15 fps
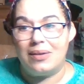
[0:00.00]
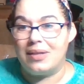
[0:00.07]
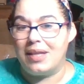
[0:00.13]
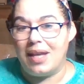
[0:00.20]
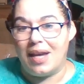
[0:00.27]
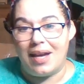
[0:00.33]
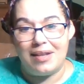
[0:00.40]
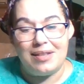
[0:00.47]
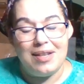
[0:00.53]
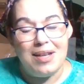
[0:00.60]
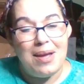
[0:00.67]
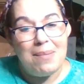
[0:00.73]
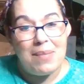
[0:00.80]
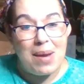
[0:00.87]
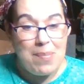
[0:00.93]
yeah,
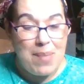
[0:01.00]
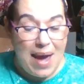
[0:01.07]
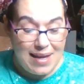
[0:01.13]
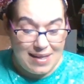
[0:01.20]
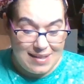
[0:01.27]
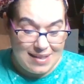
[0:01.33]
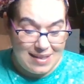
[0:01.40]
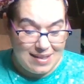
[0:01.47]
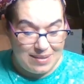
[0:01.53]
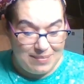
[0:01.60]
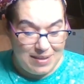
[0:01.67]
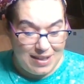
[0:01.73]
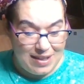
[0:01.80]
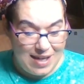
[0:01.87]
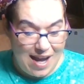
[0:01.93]
my back is killing
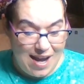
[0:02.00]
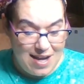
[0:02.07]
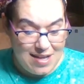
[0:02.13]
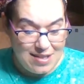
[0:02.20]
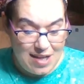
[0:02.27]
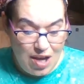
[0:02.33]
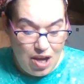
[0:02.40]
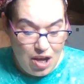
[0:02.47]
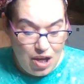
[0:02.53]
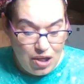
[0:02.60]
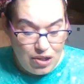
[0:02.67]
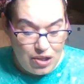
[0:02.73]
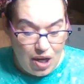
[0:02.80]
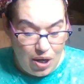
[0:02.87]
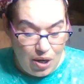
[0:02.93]
me, you guys.
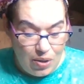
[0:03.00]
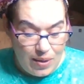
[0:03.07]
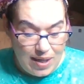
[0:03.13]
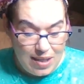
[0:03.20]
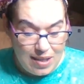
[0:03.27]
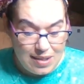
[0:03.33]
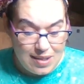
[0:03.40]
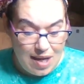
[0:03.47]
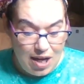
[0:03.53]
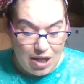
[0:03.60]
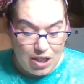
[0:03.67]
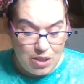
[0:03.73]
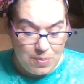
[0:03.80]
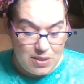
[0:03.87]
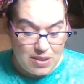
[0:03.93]
So it is
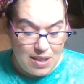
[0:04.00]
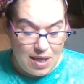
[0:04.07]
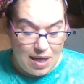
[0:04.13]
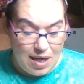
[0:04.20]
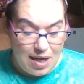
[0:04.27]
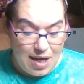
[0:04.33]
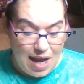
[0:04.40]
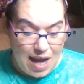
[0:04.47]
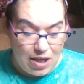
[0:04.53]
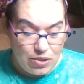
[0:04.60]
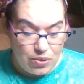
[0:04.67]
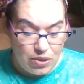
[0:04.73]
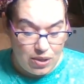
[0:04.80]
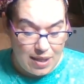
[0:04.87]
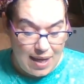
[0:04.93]
100%
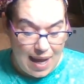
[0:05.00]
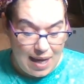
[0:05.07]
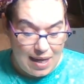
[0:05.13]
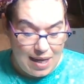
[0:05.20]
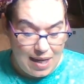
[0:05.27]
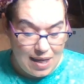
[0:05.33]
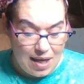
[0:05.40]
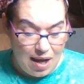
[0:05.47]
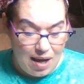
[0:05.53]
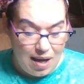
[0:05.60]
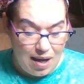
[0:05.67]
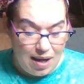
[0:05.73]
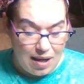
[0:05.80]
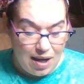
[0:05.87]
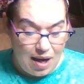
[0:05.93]
natural organic,
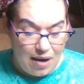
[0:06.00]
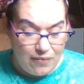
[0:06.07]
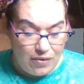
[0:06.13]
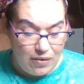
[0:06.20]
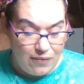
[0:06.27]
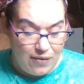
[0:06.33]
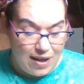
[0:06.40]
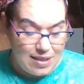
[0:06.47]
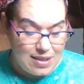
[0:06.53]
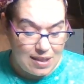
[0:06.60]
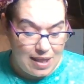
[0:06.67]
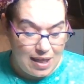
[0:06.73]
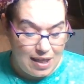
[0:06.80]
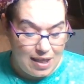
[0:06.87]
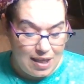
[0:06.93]
cover and
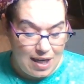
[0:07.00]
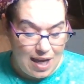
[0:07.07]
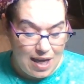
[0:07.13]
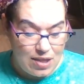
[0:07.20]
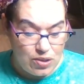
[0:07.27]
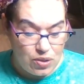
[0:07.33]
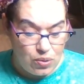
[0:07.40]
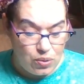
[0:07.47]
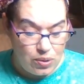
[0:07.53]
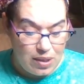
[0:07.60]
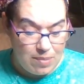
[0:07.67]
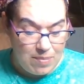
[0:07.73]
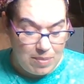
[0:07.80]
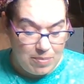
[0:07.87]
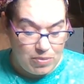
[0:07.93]
ventilated. It has
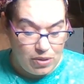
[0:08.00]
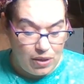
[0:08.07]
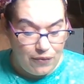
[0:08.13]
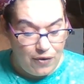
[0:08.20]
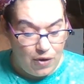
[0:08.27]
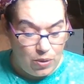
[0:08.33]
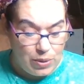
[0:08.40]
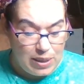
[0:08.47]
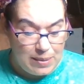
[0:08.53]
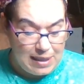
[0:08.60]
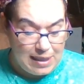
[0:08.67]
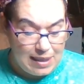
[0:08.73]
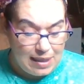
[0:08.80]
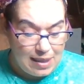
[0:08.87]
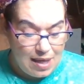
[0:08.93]
cooling memory foam in
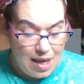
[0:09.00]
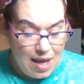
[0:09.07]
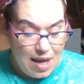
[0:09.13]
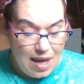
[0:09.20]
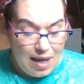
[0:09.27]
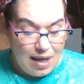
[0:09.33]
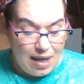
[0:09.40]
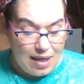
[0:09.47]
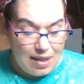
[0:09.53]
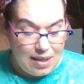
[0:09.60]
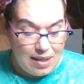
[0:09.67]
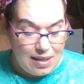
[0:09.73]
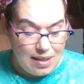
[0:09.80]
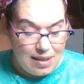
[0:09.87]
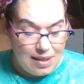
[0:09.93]
it. It
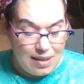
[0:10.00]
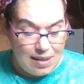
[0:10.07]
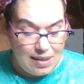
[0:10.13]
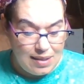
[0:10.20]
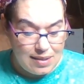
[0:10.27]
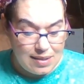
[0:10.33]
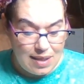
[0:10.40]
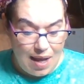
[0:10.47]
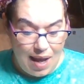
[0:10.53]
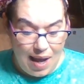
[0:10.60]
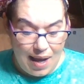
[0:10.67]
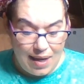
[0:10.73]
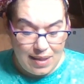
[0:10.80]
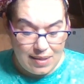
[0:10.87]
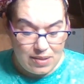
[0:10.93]
is
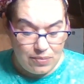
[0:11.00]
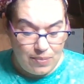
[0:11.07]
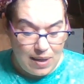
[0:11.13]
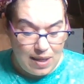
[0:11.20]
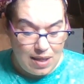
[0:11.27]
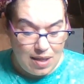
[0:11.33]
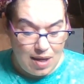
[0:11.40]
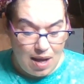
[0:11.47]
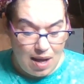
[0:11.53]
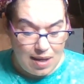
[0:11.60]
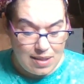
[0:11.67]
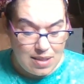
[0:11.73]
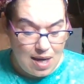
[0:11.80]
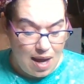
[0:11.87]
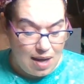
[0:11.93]
highest rated
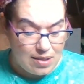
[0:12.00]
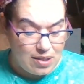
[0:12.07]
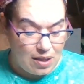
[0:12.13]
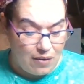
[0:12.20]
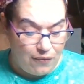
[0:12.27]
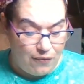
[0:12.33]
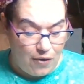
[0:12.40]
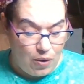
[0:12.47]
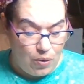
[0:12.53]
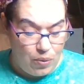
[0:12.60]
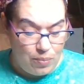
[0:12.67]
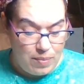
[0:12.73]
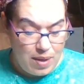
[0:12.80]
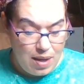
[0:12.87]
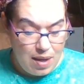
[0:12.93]
non-toxic foam.